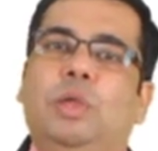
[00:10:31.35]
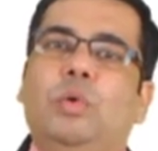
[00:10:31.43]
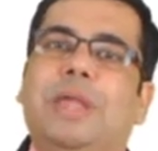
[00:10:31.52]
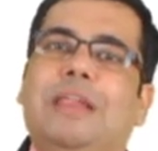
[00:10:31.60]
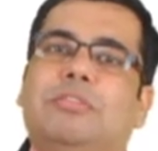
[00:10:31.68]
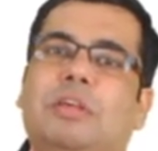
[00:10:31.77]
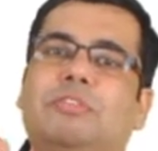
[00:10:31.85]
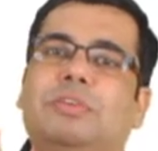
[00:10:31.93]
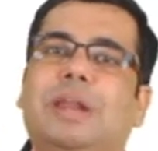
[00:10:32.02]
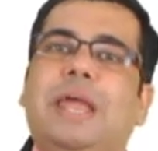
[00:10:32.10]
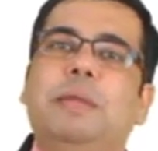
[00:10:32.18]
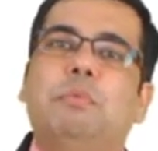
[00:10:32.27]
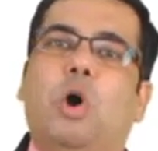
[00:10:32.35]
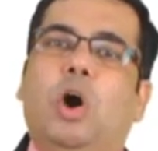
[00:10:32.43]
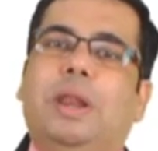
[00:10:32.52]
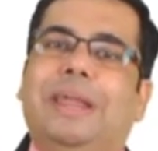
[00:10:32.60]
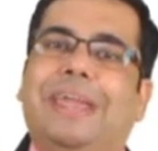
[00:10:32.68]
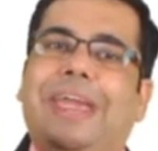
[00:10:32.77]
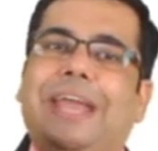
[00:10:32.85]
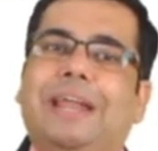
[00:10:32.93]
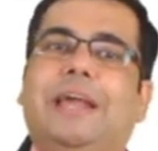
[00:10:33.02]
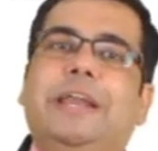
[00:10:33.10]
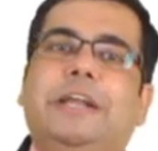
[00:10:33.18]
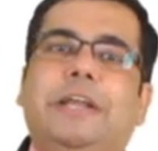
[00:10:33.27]
you can subscribe or
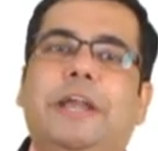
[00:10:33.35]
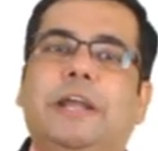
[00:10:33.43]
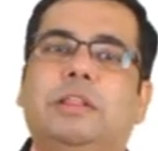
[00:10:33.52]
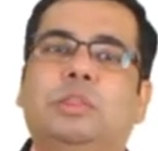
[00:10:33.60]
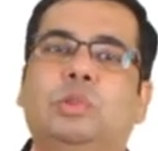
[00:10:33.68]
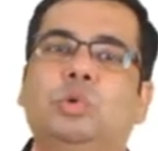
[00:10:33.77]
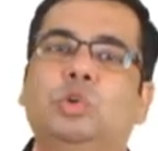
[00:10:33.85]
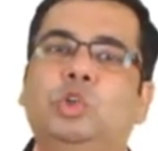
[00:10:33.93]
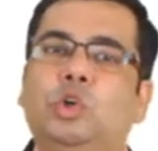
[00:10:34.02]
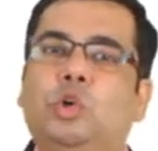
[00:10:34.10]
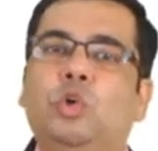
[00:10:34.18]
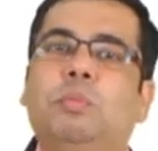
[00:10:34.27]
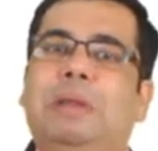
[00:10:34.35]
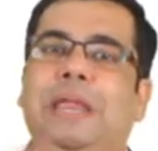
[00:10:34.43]
get connected through YouTube,